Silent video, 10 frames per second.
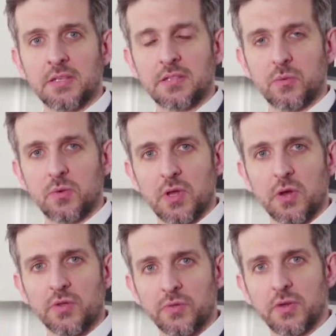So we'll
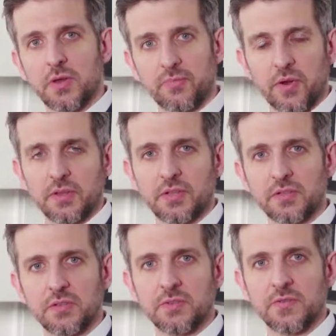go through a
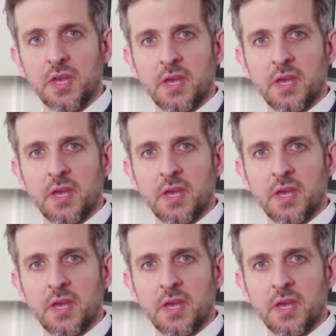process of